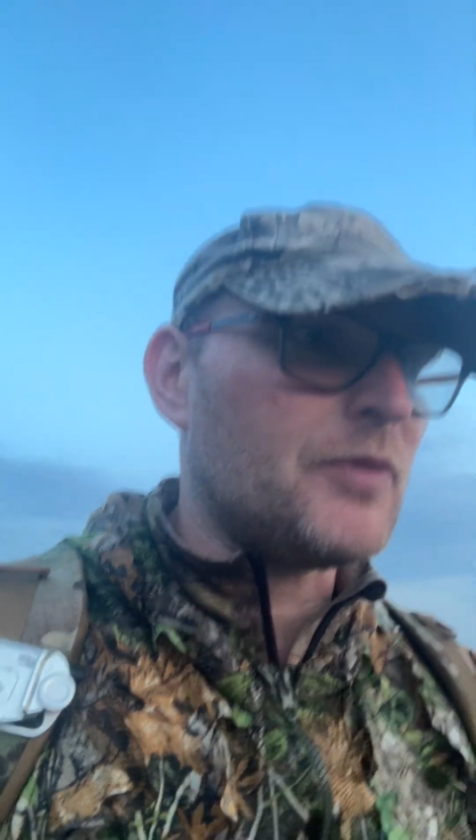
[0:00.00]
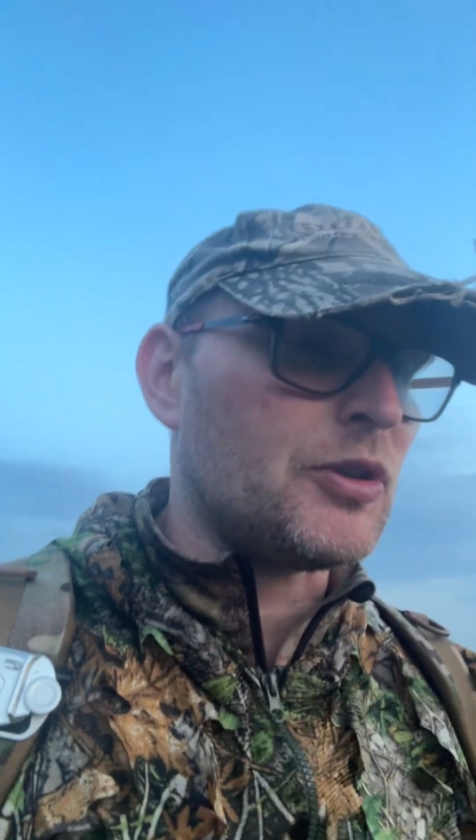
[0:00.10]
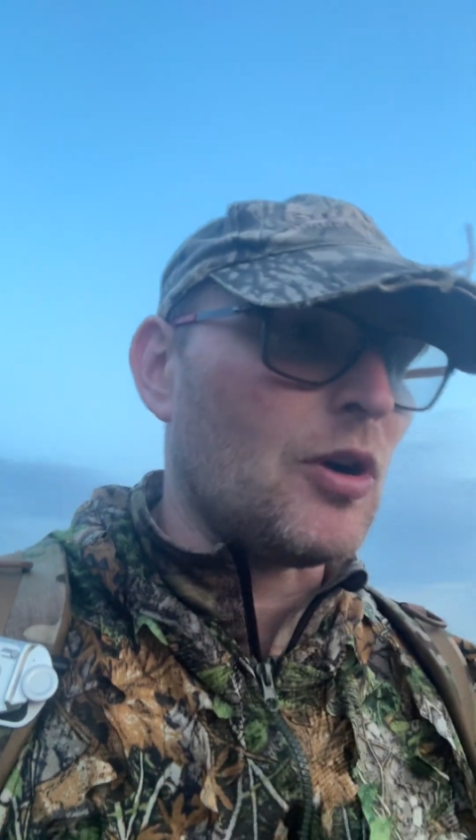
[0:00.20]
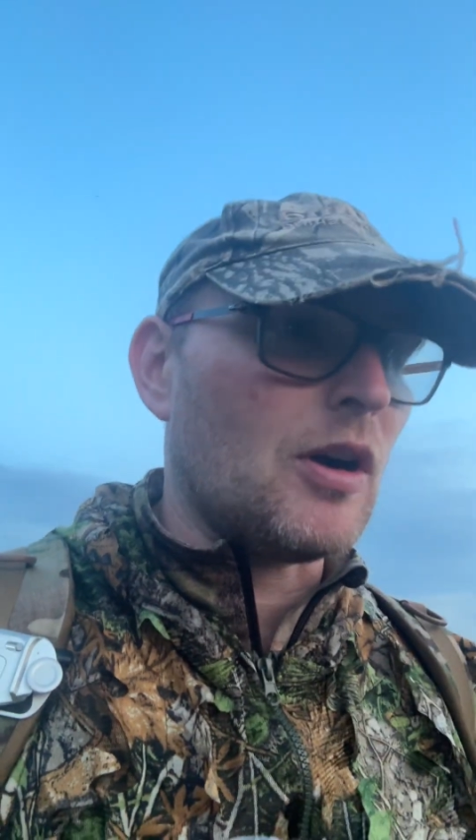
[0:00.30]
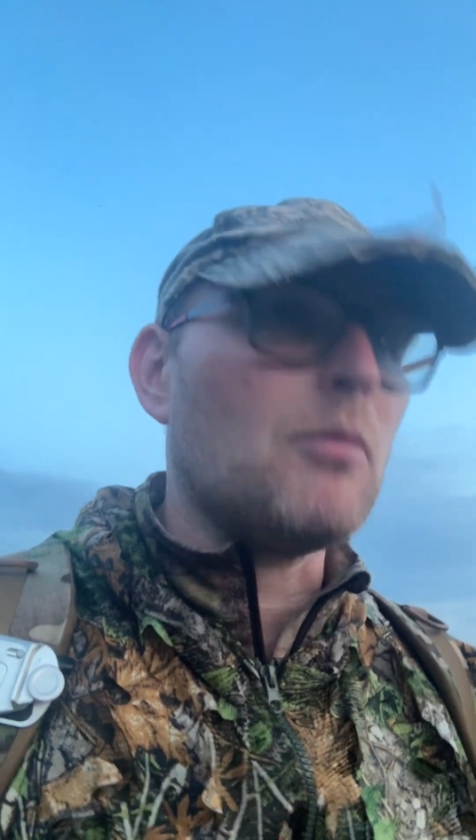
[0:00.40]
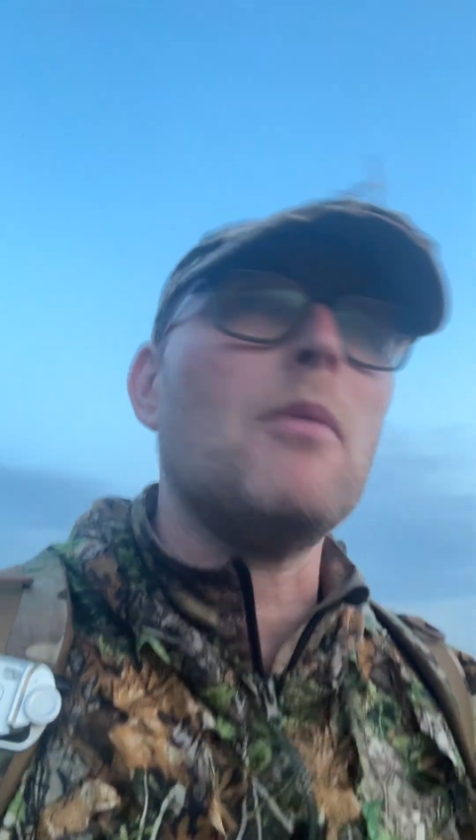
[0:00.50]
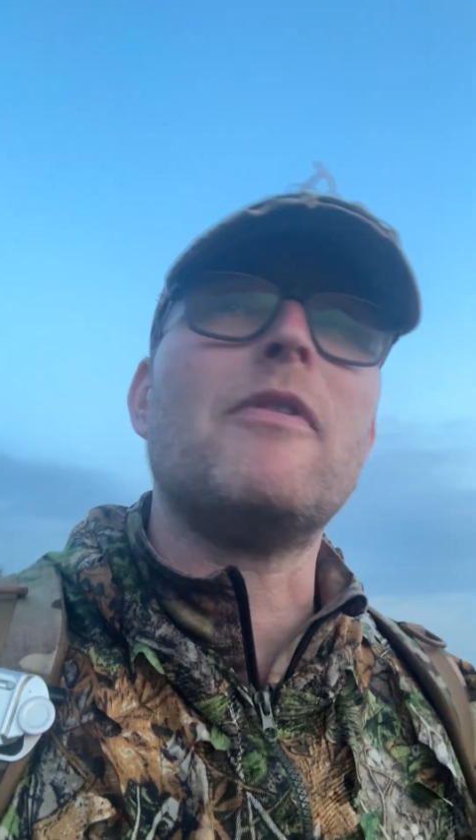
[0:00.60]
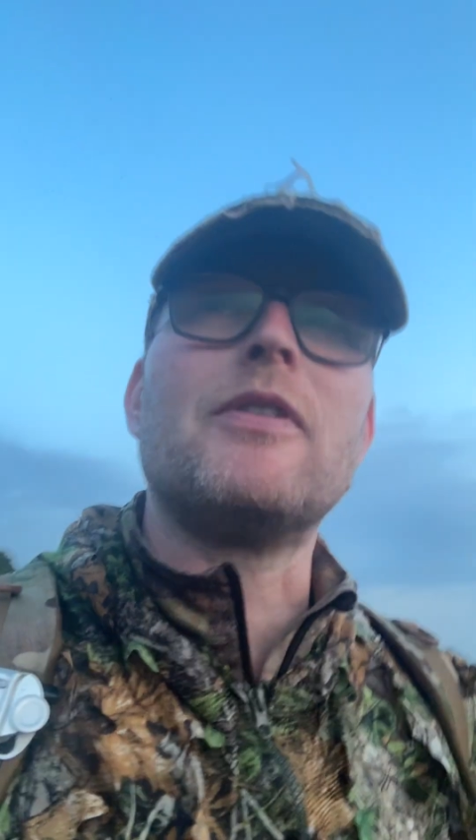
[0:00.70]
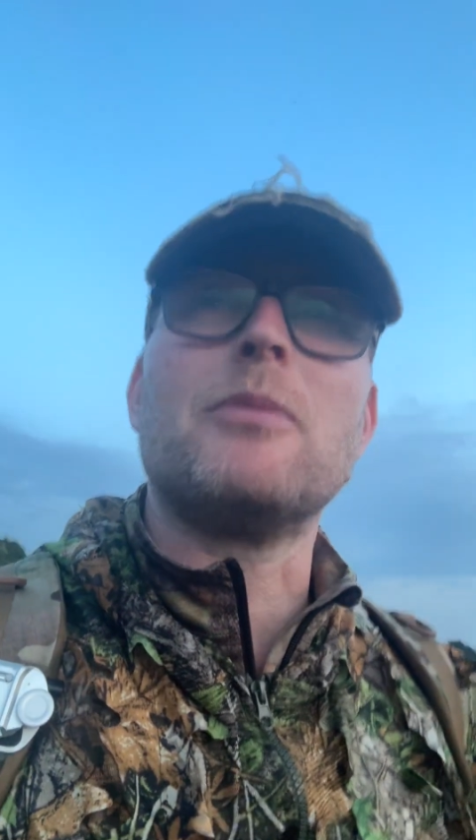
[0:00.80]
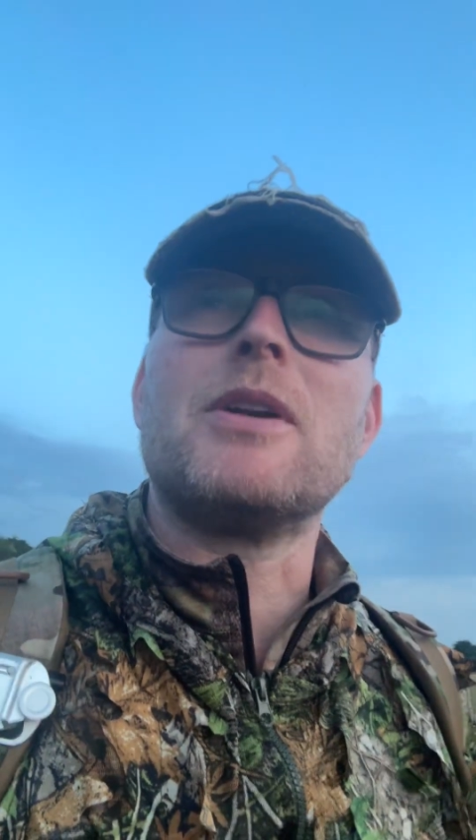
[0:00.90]
stalking one
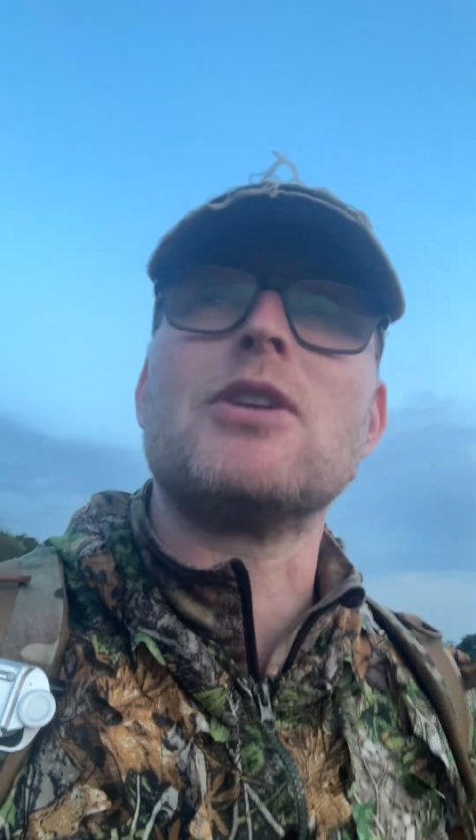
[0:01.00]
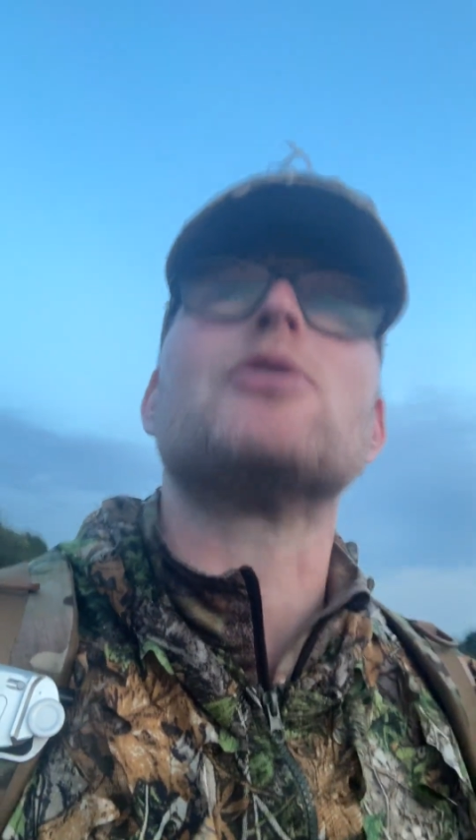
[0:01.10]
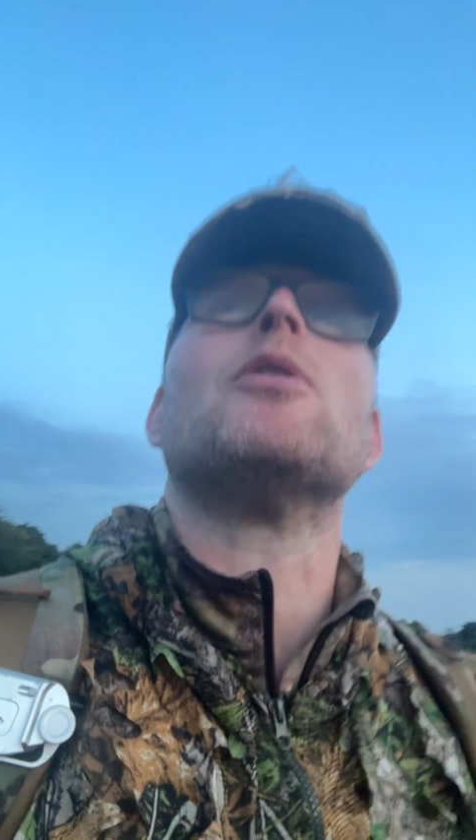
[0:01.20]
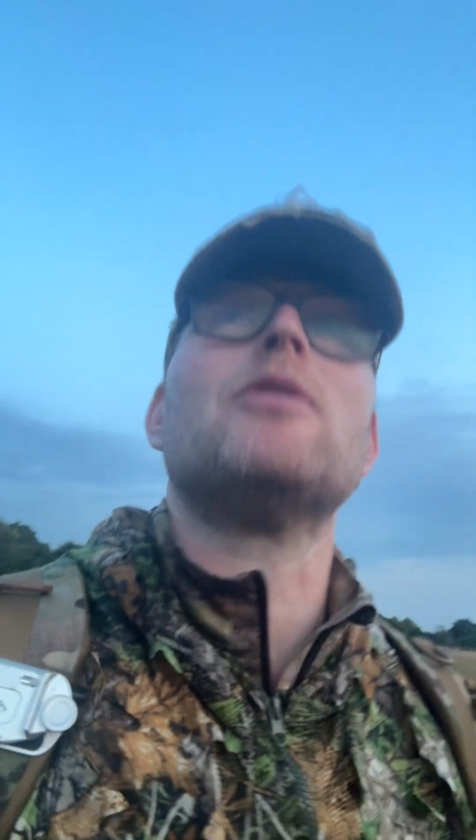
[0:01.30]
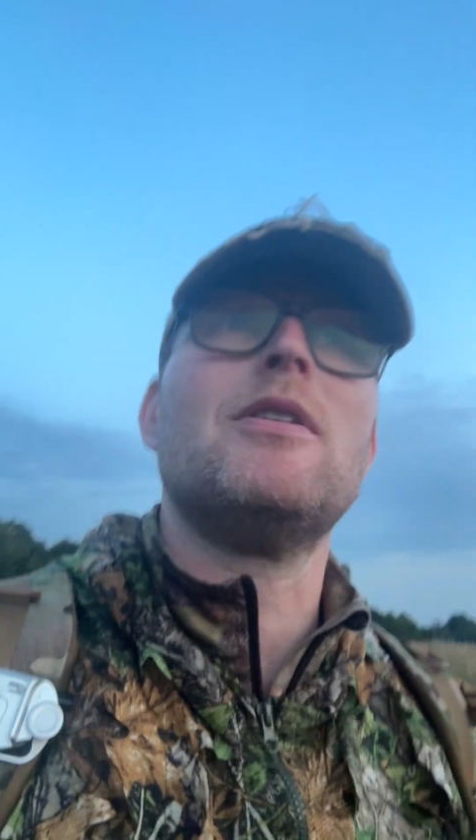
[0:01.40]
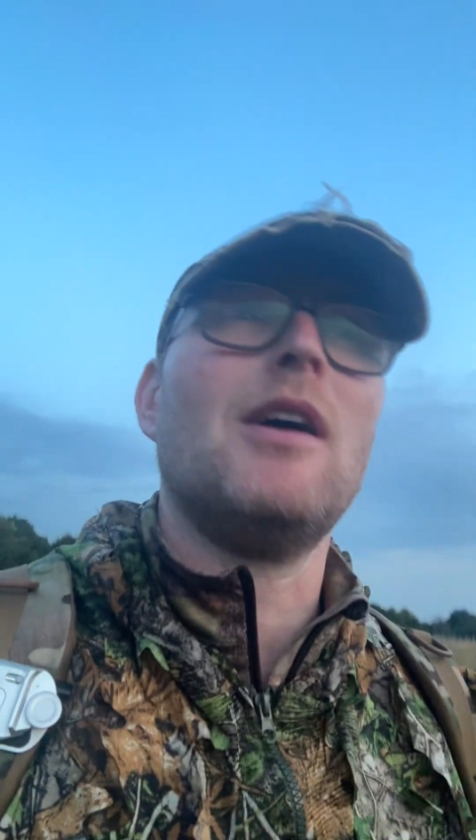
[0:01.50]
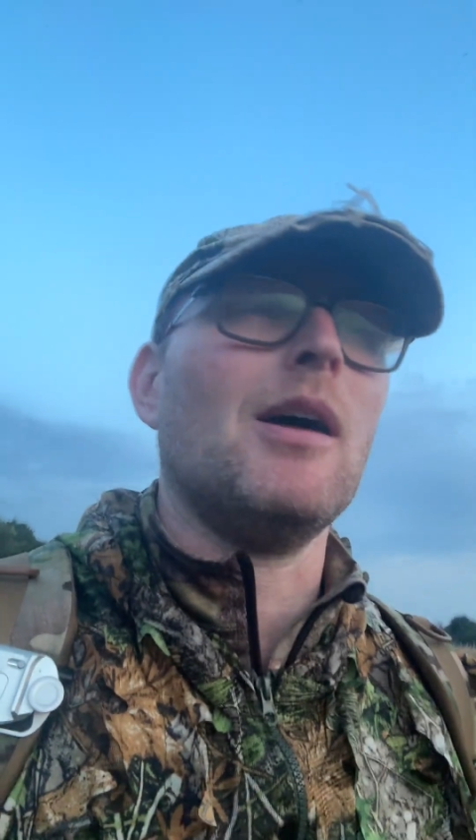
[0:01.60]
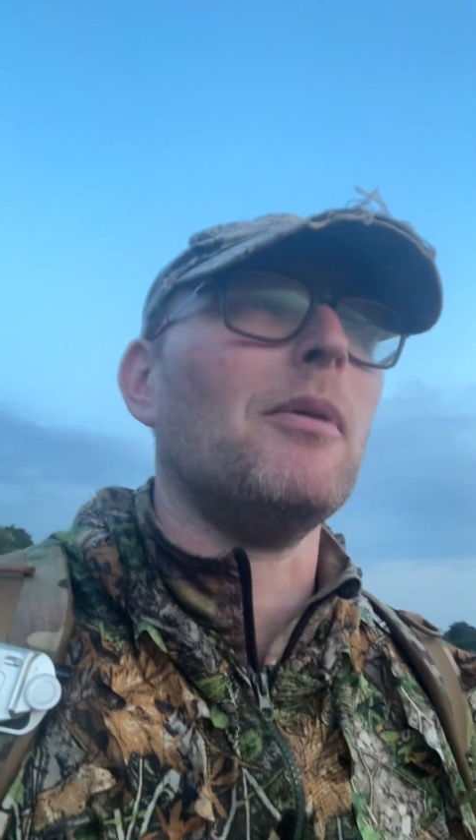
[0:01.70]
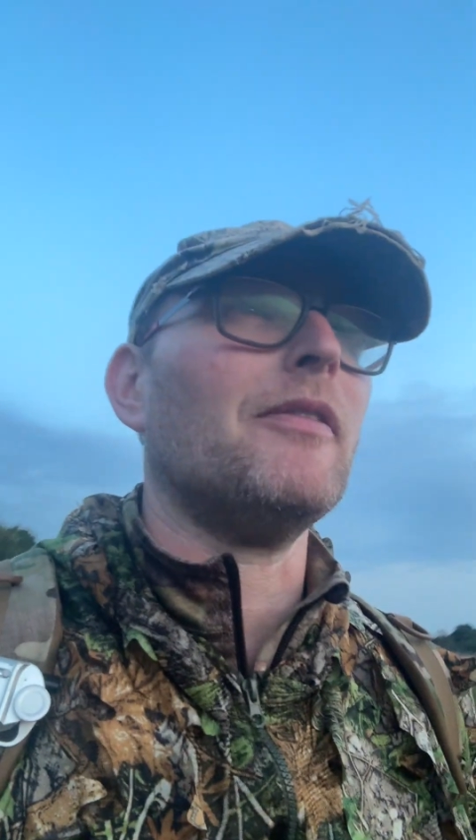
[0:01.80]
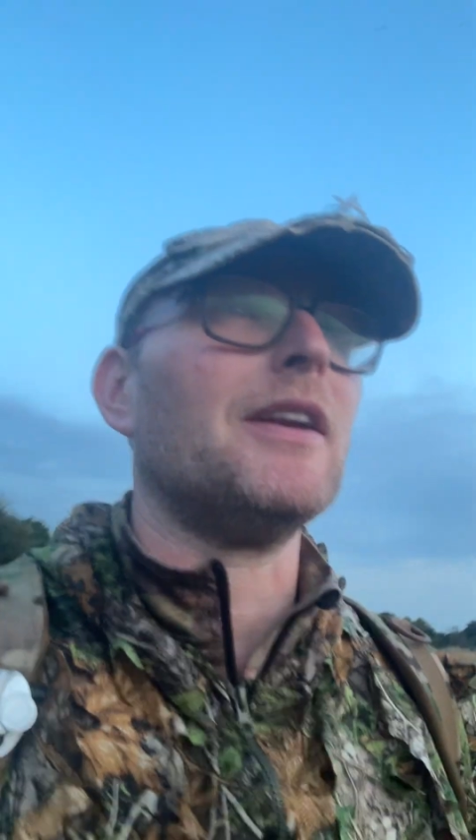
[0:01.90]
with a drone
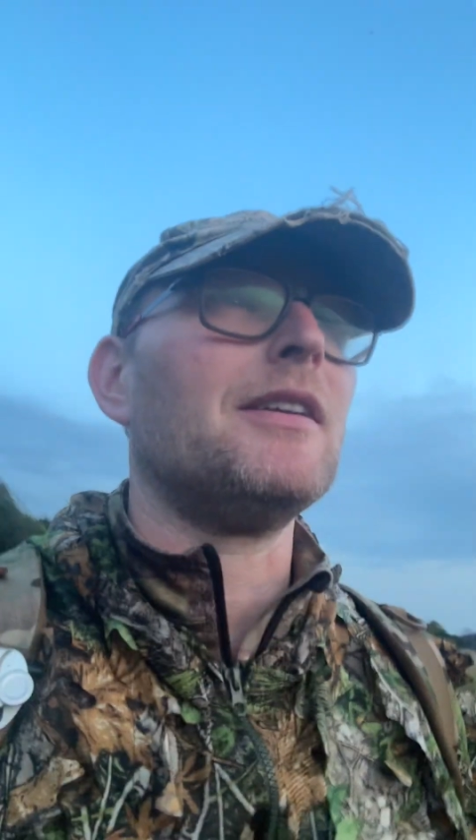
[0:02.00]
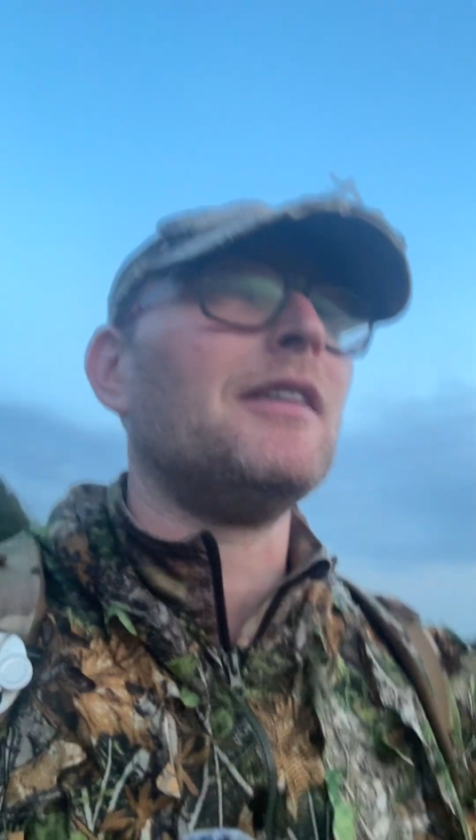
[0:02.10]
above it.